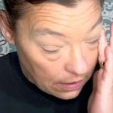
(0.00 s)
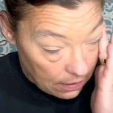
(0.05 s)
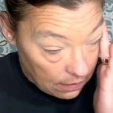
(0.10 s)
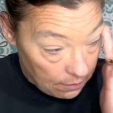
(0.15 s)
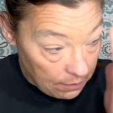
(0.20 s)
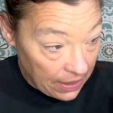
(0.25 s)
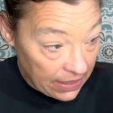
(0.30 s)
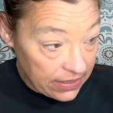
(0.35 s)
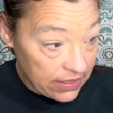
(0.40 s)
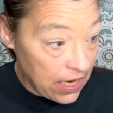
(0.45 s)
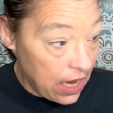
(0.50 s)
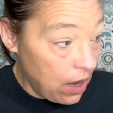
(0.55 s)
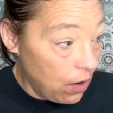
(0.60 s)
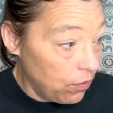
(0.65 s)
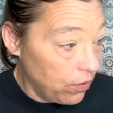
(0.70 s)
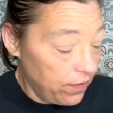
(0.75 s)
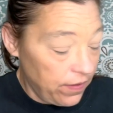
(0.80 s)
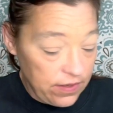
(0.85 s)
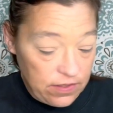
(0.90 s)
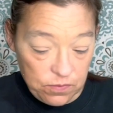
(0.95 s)
My
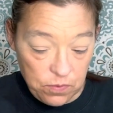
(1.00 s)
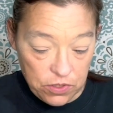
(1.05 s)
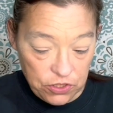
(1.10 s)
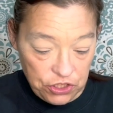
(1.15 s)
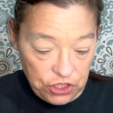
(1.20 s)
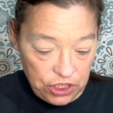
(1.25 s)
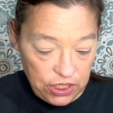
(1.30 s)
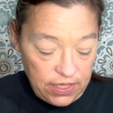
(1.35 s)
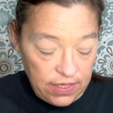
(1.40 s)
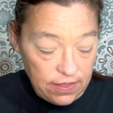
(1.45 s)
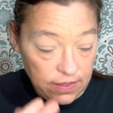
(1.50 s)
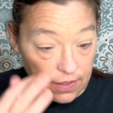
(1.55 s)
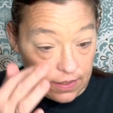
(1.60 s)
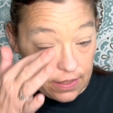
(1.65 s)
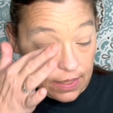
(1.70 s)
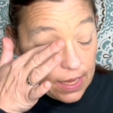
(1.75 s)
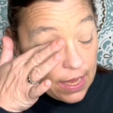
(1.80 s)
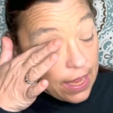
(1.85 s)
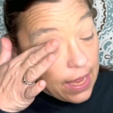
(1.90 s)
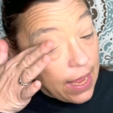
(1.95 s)
daughter, that's what she
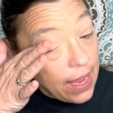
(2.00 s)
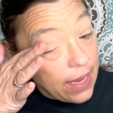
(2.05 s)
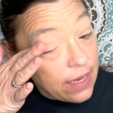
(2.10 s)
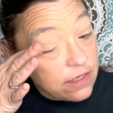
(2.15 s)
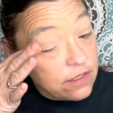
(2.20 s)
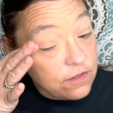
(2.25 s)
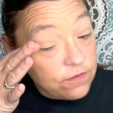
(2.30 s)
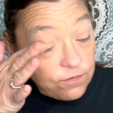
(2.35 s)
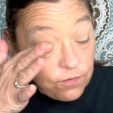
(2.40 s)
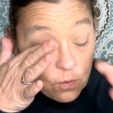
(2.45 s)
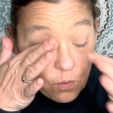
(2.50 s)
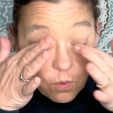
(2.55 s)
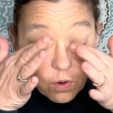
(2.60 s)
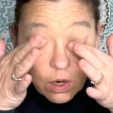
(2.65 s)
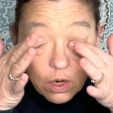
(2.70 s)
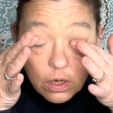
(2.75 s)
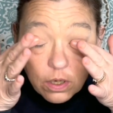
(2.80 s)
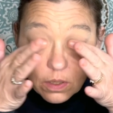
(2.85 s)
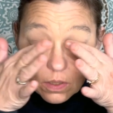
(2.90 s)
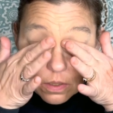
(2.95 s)
asked
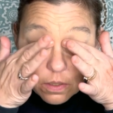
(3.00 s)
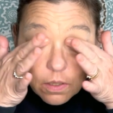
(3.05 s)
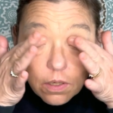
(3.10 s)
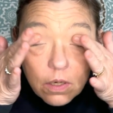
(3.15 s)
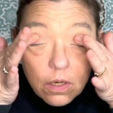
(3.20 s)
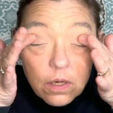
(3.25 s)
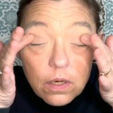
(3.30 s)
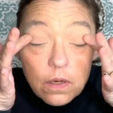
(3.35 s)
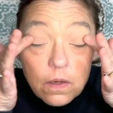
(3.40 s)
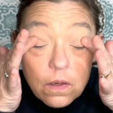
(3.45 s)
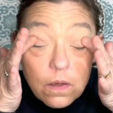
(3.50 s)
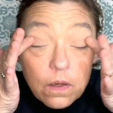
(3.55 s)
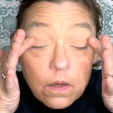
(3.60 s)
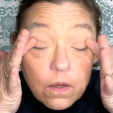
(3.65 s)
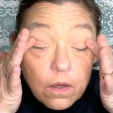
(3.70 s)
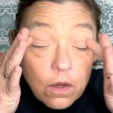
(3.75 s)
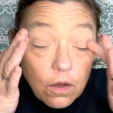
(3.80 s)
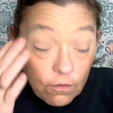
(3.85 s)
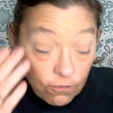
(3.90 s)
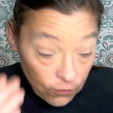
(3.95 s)
for
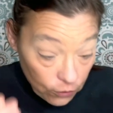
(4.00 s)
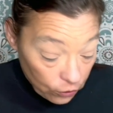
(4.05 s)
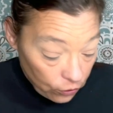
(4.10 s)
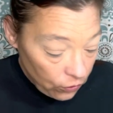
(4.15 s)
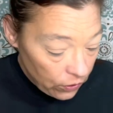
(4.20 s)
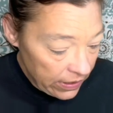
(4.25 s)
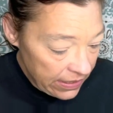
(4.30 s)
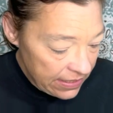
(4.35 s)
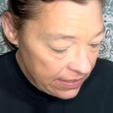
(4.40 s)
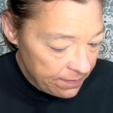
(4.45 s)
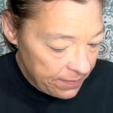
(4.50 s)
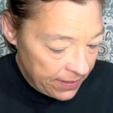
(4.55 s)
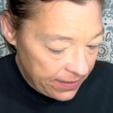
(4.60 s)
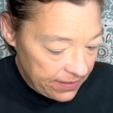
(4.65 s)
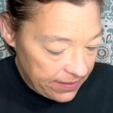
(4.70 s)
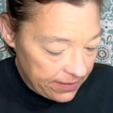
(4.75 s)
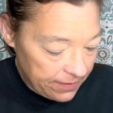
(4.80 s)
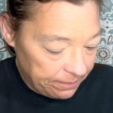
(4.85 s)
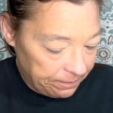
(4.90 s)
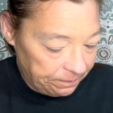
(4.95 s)
for
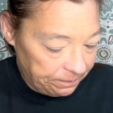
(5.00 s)
Christmas